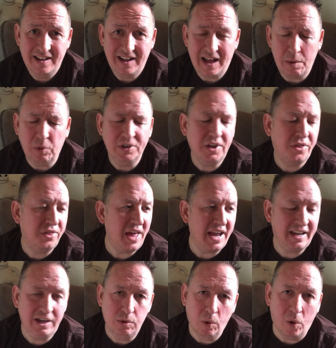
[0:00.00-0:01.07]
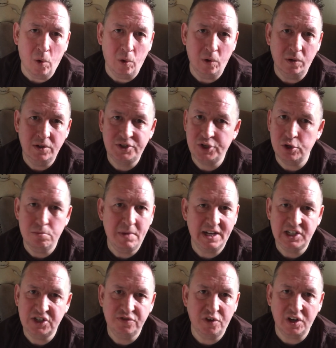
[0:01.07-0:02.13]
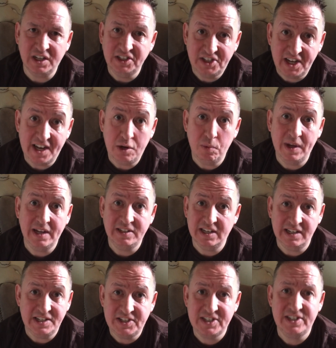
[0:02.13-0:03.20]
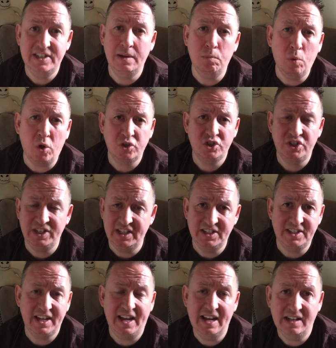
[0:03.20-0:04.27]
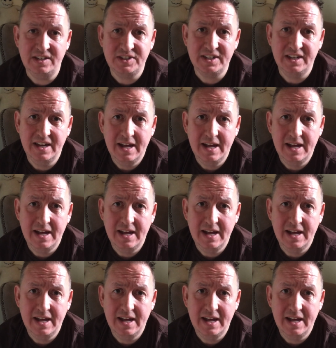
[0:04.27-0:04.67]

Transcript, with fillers: I want to thank you all so much for continuing to listen and watch these tales.